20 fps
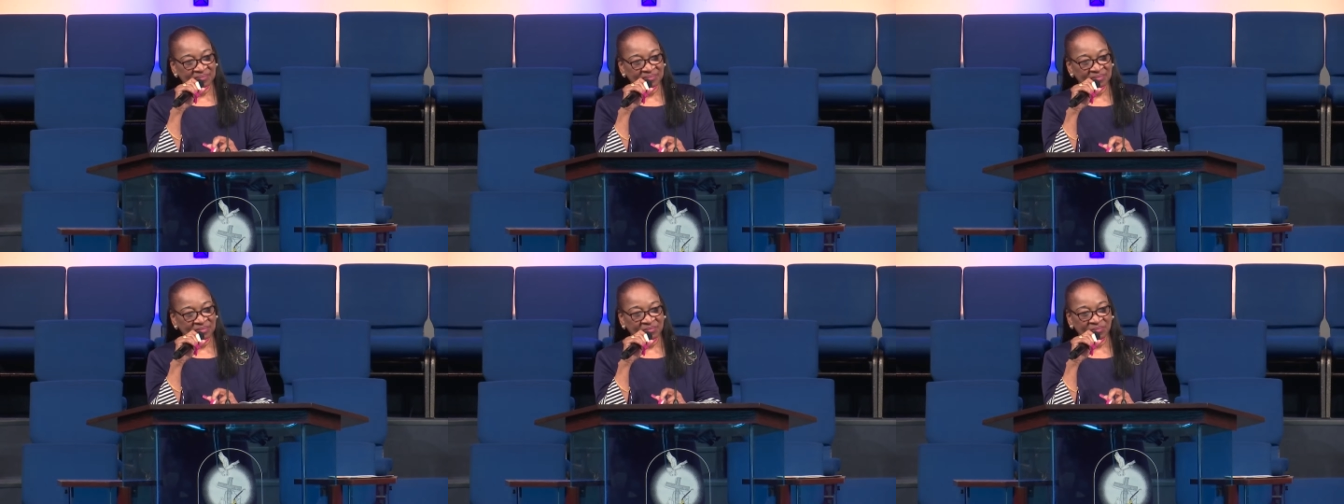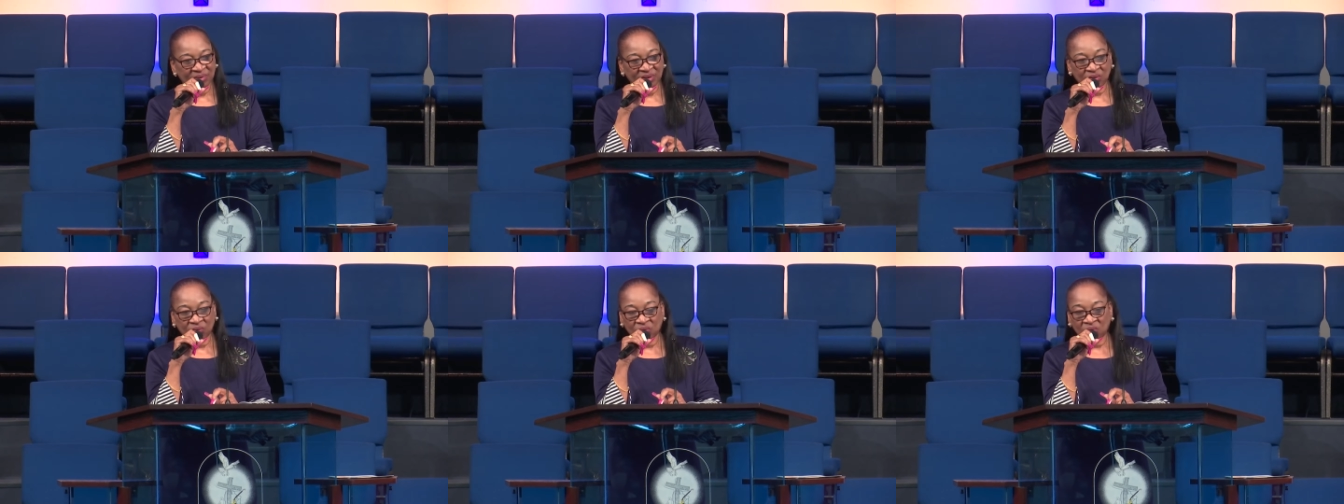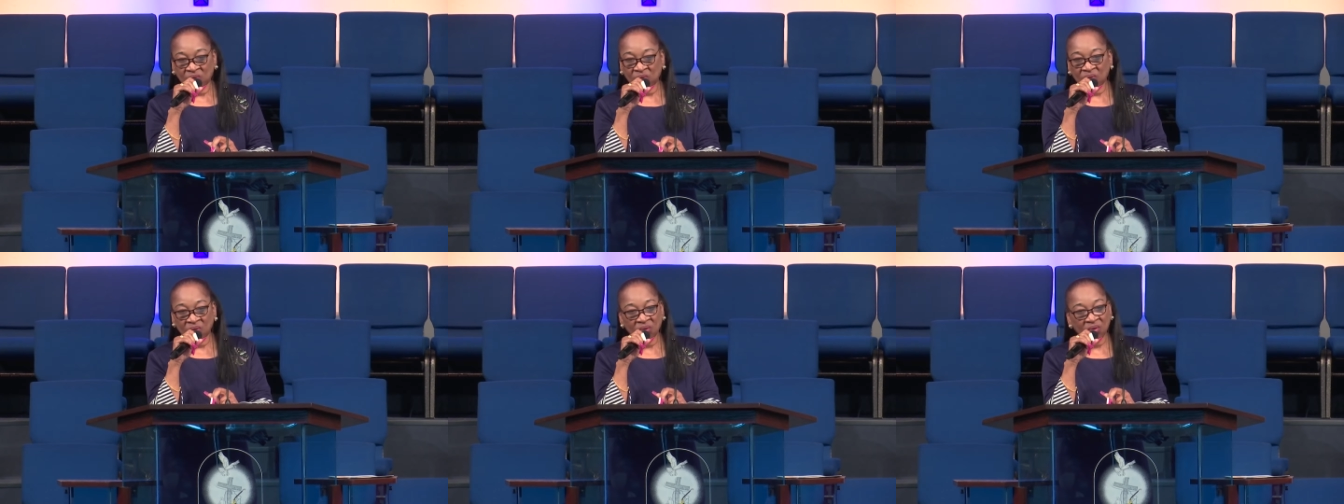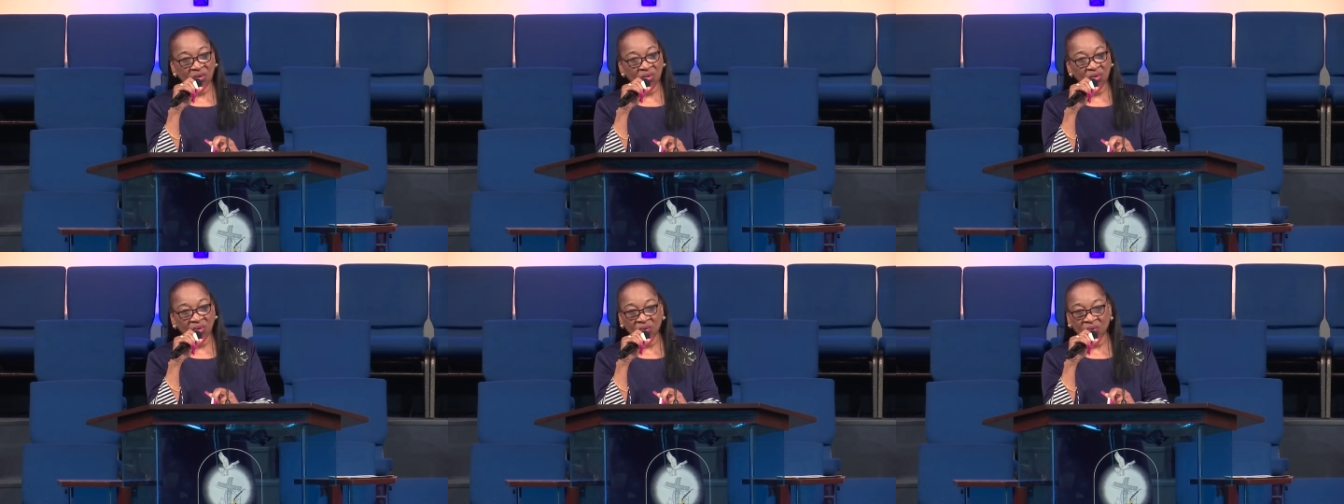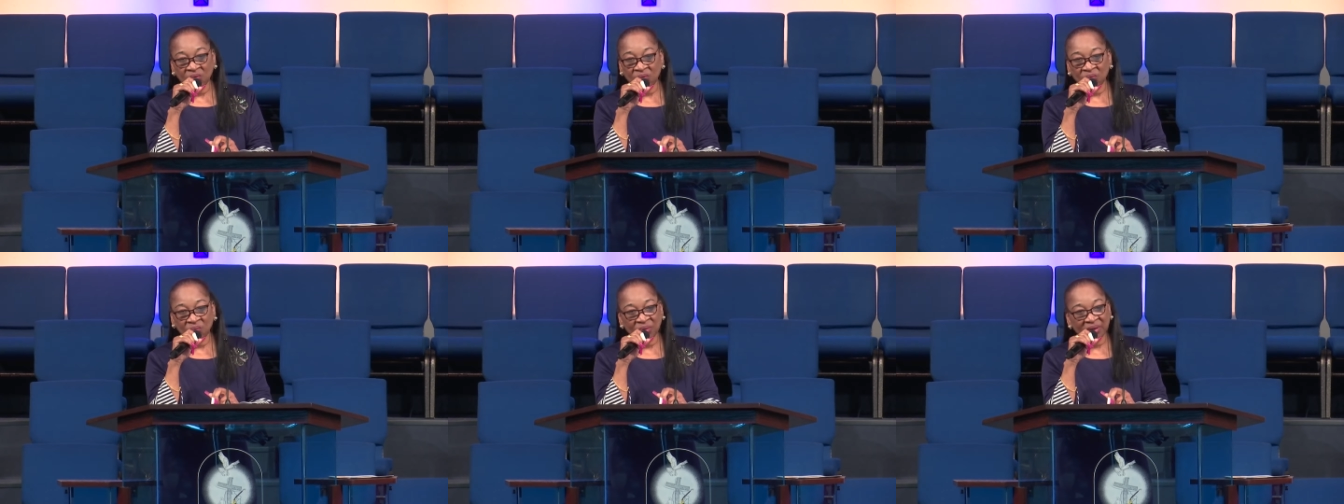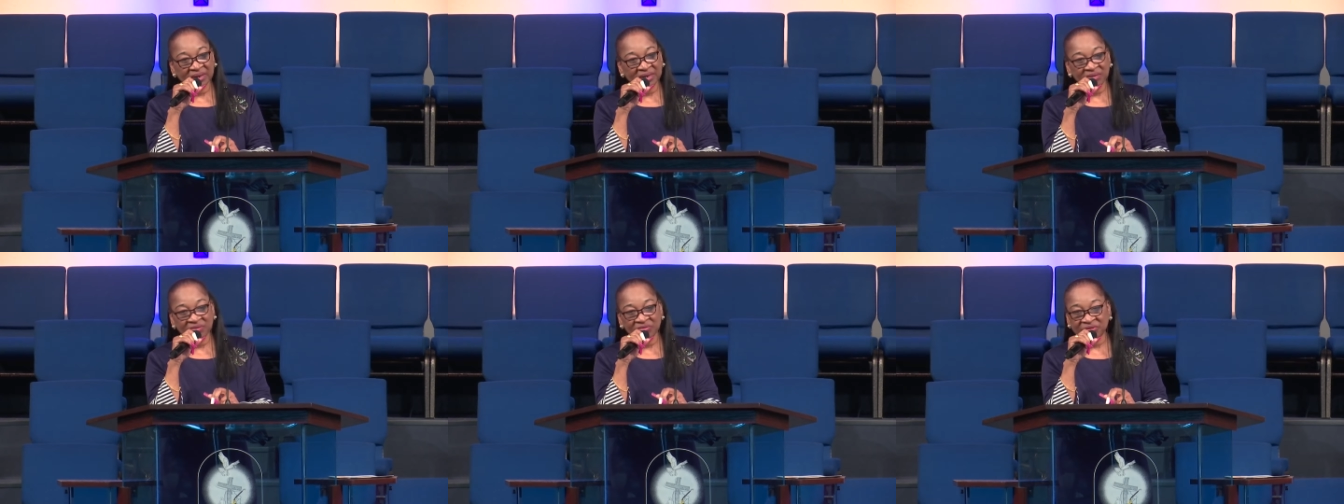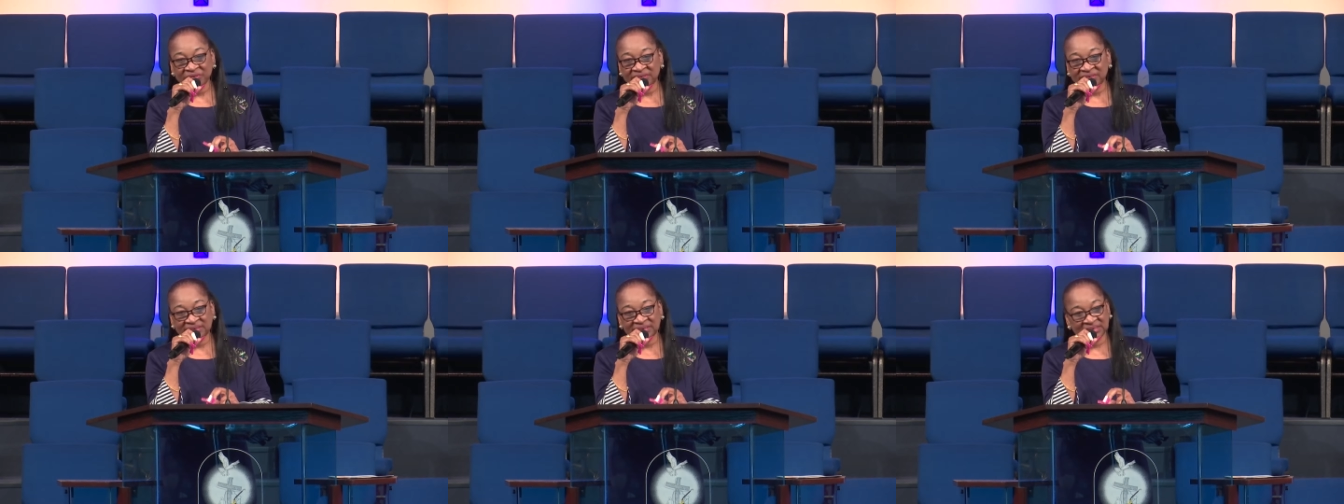But oh, what he
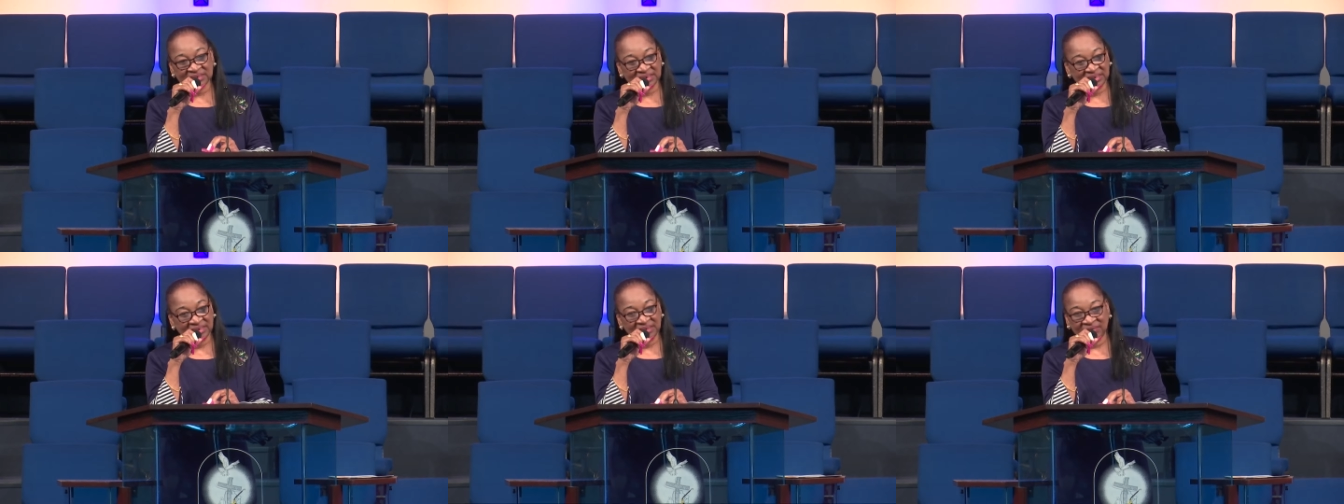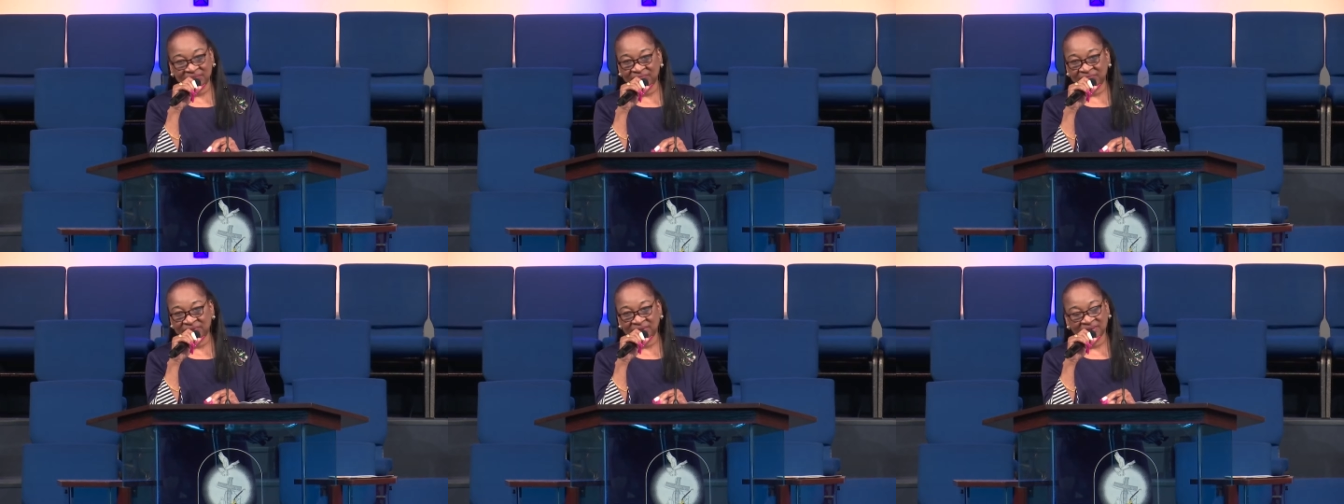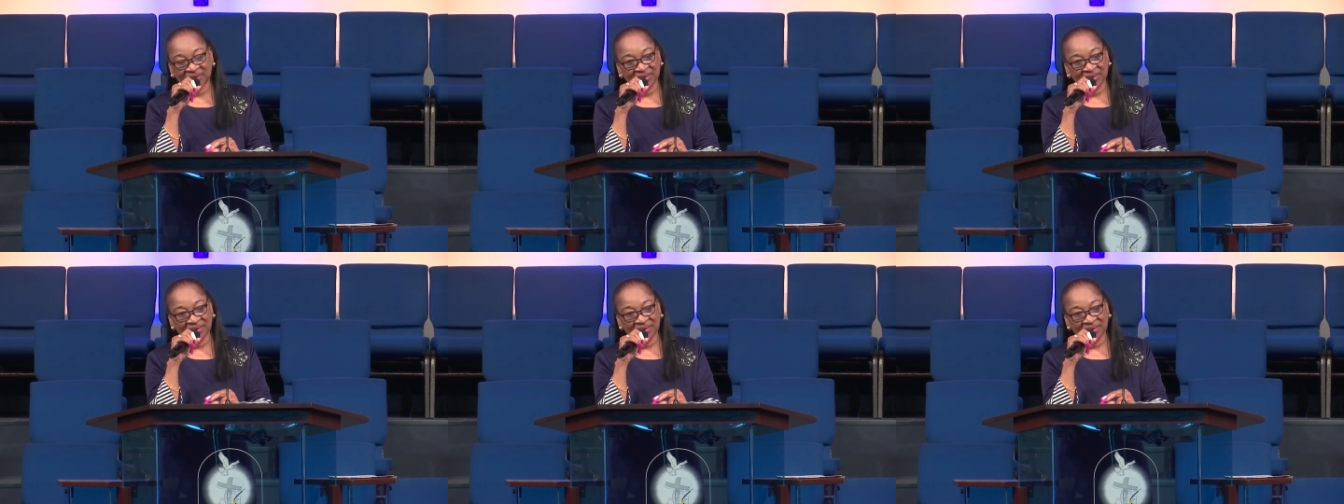received